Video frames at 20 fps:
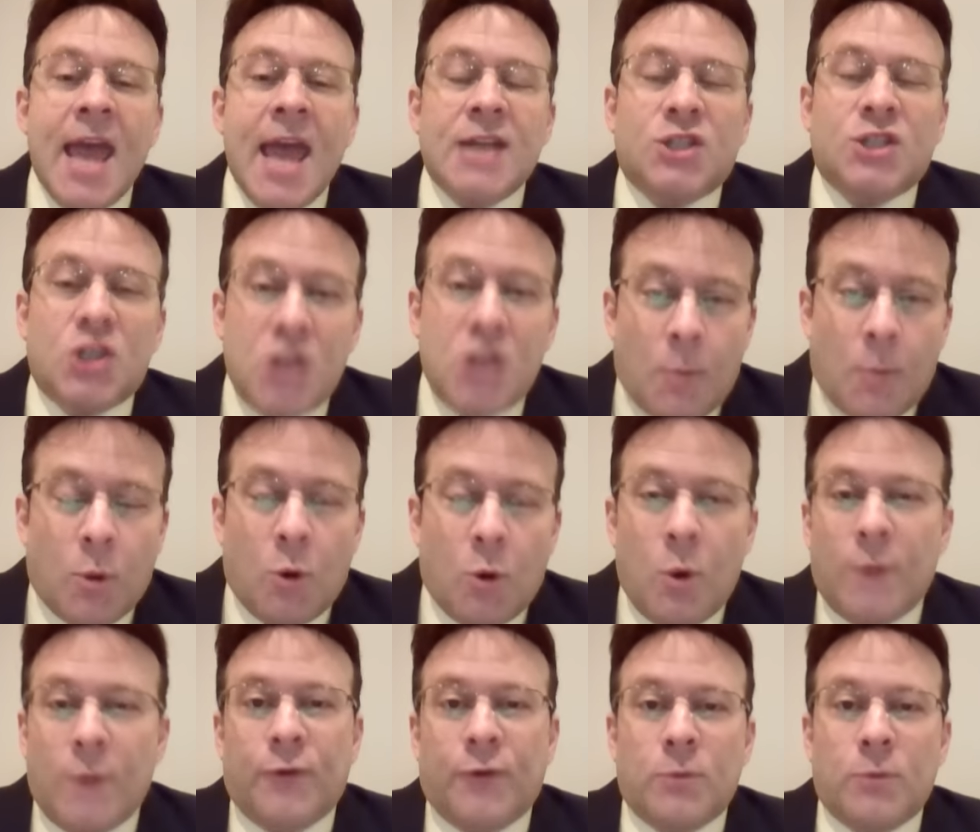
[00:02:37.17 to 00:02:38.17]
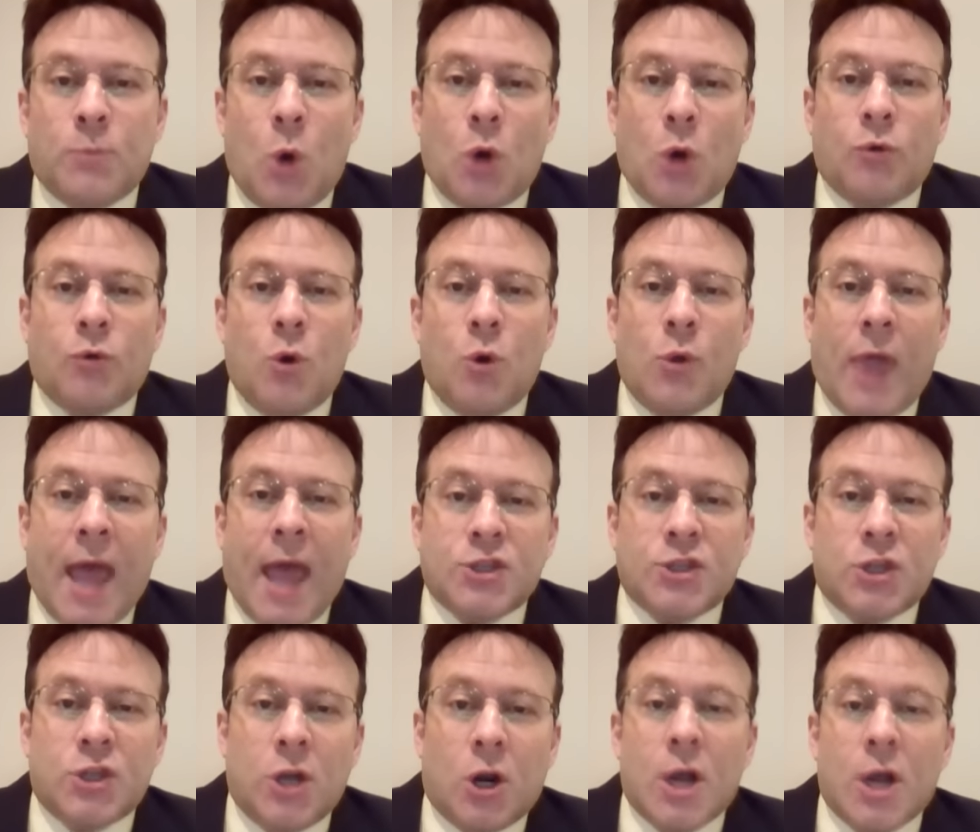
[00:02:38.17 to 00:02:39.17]
His number one football crew
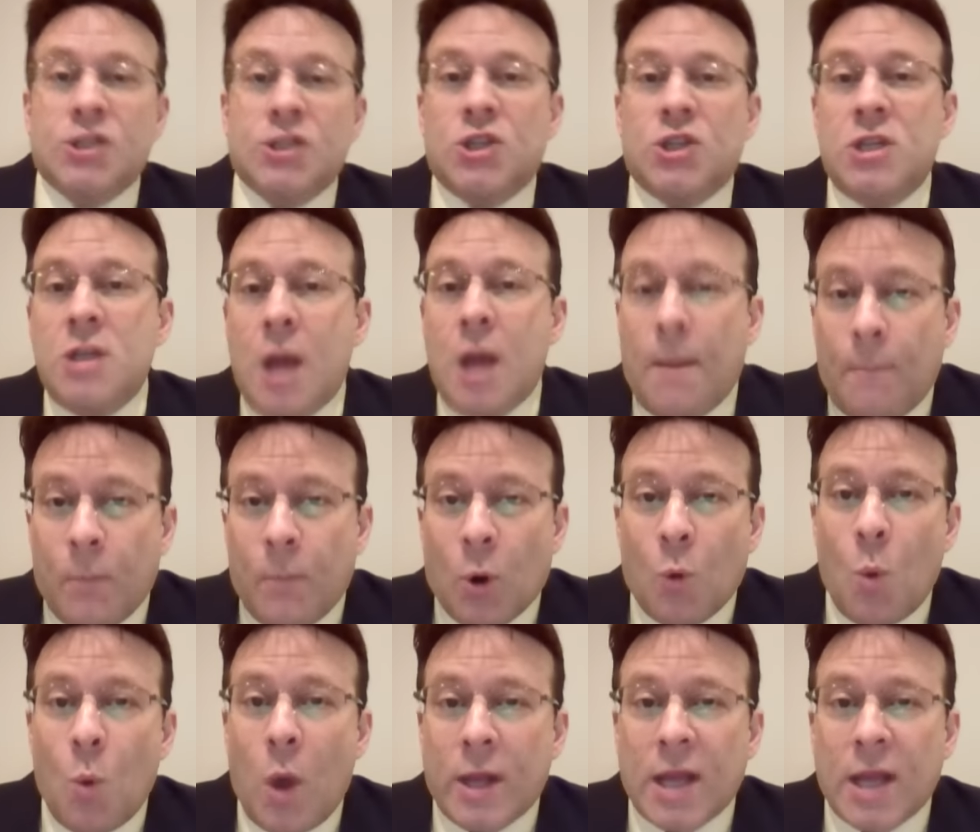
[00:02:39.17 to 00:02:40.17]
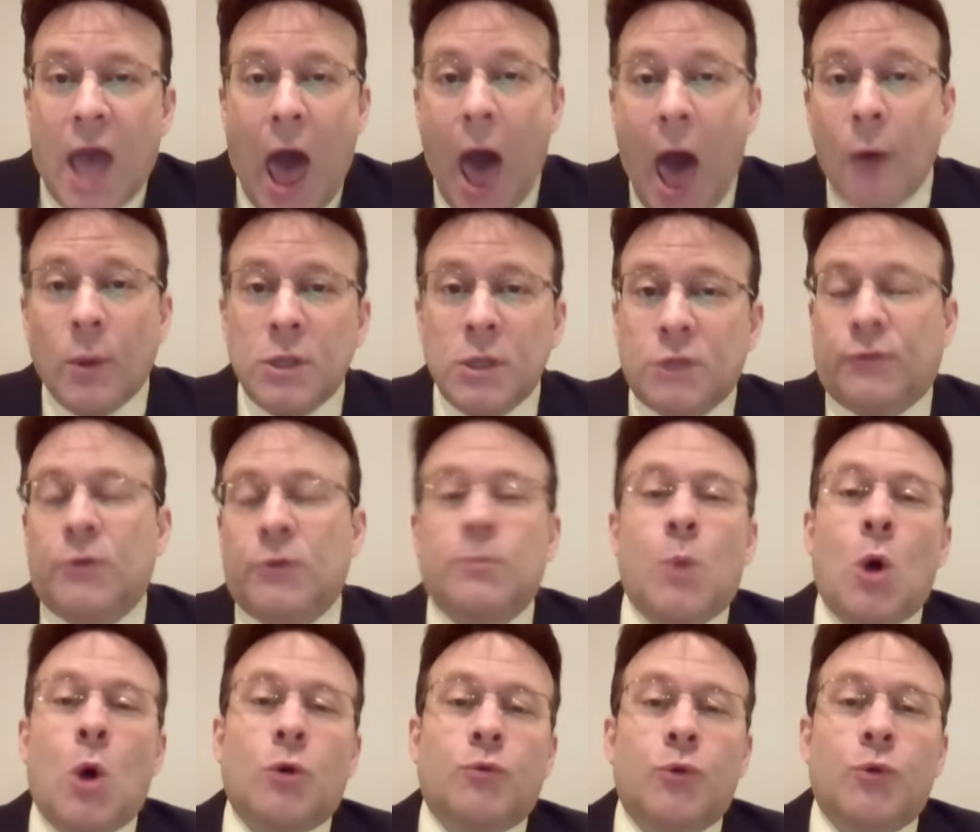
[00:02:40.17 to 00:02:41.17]
last year, his number one college
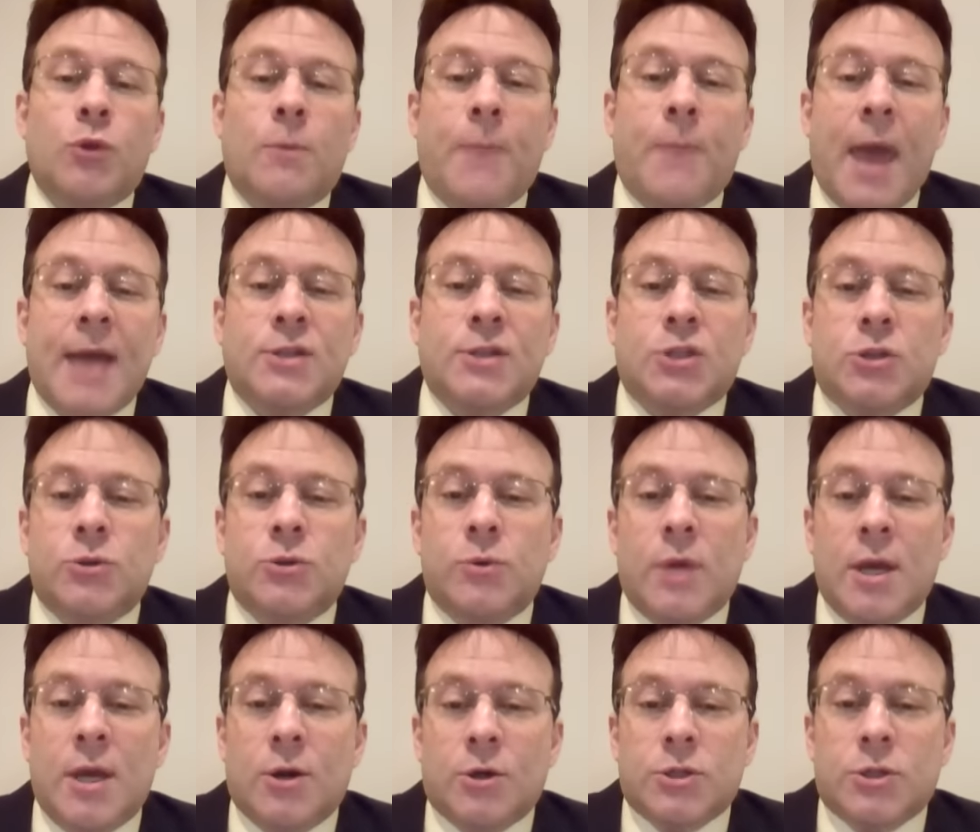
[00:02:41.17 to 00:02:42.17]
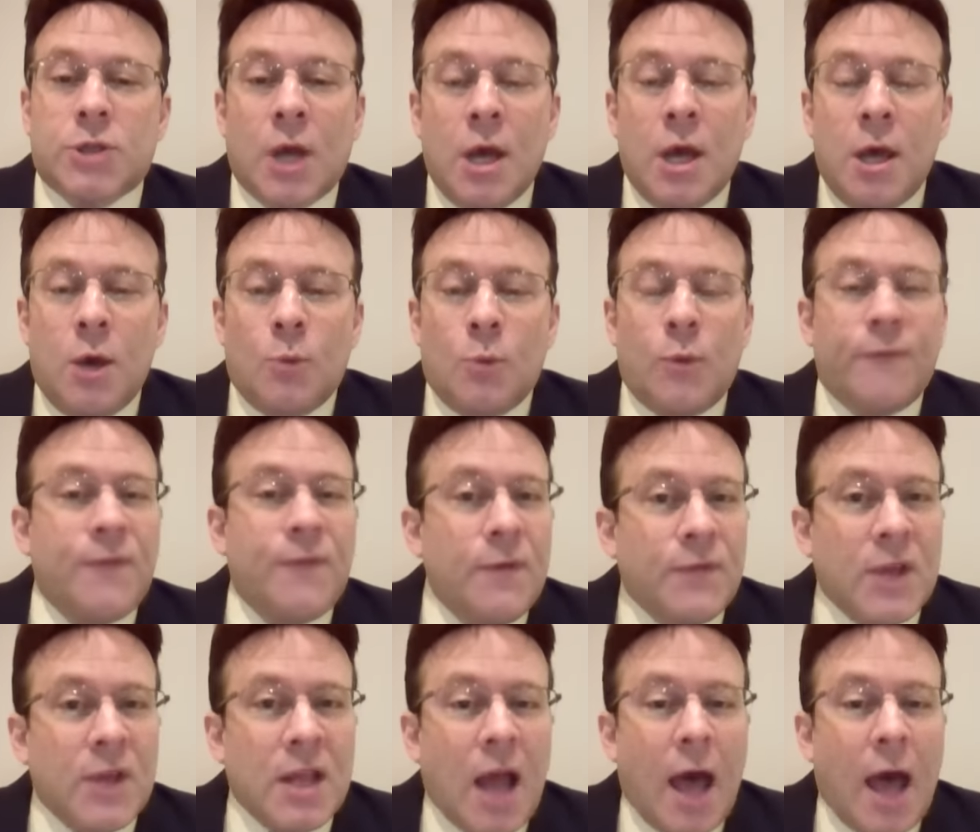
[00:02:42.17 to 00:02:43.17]
football crew the past 2 years, with
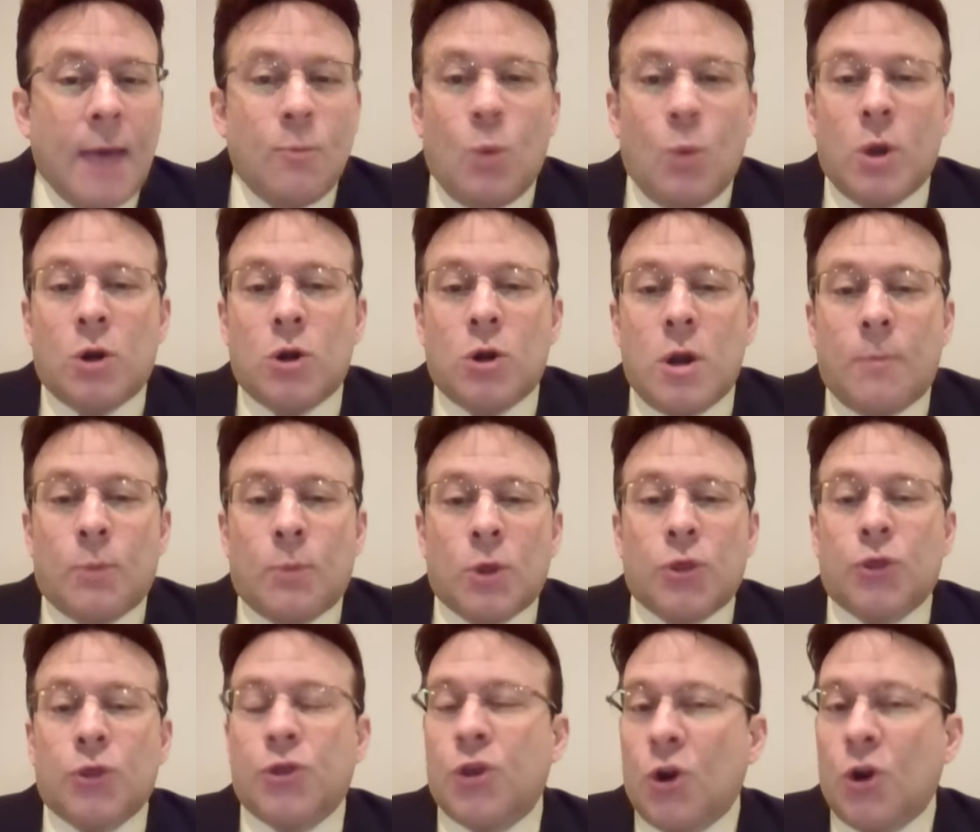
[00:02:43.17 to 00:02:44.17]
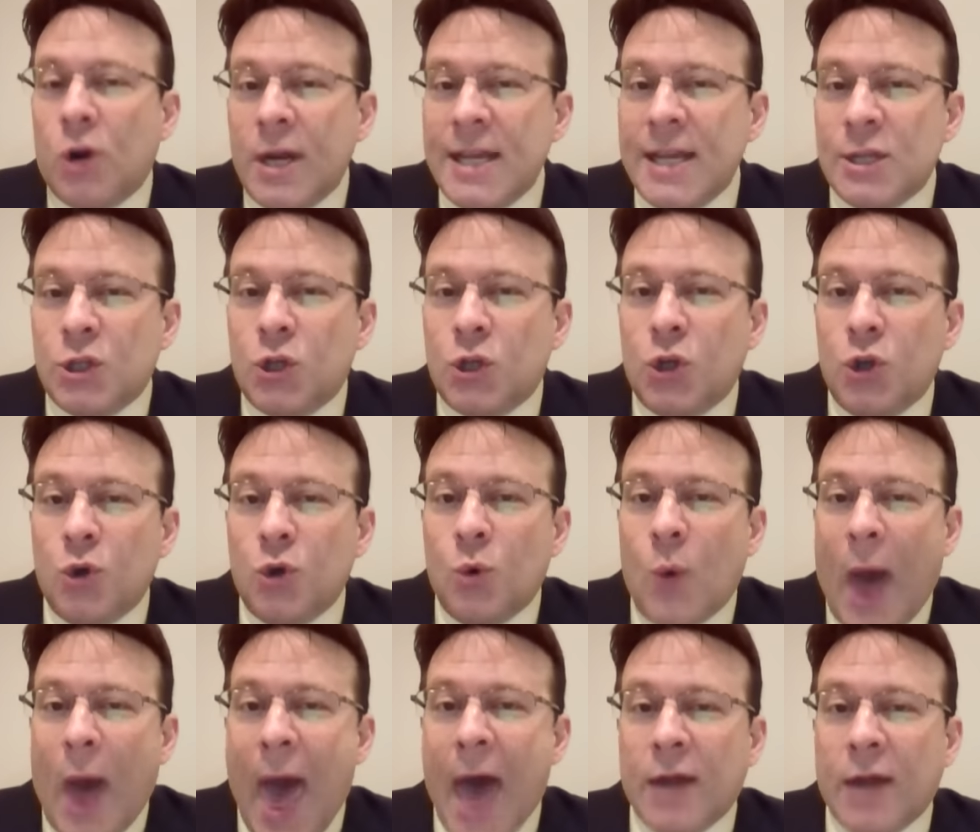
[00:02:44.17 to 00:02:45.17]
50 dime winner number
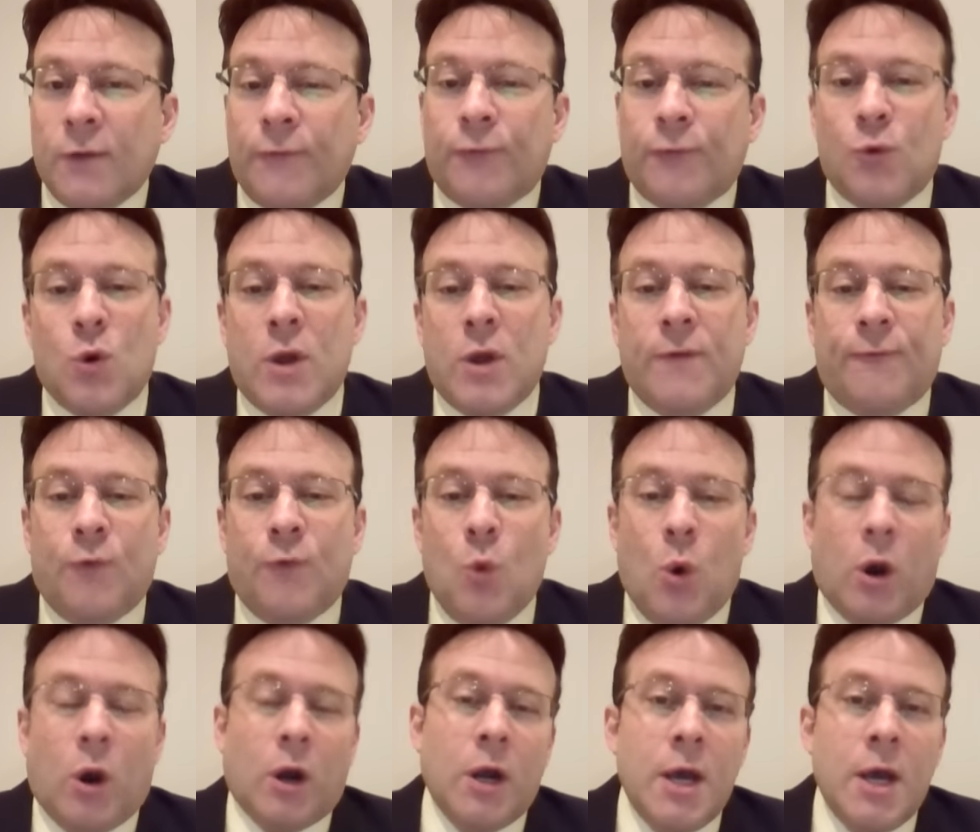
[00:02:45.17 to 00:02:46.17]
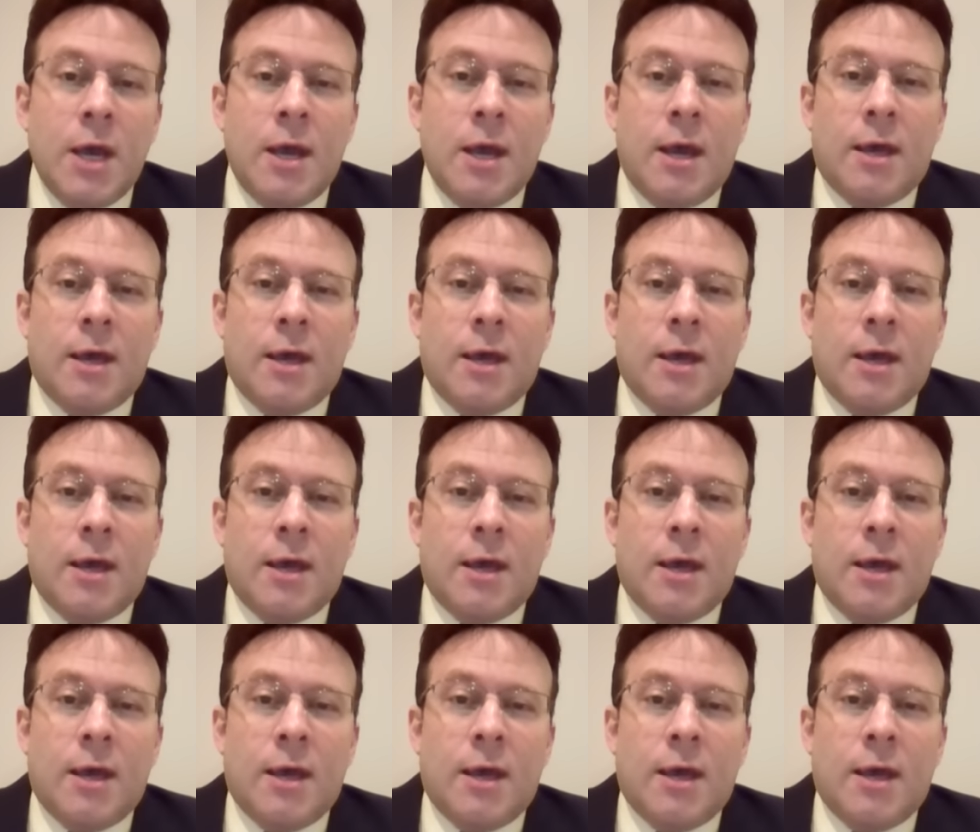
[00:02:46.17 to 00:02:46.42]
32 out of 44.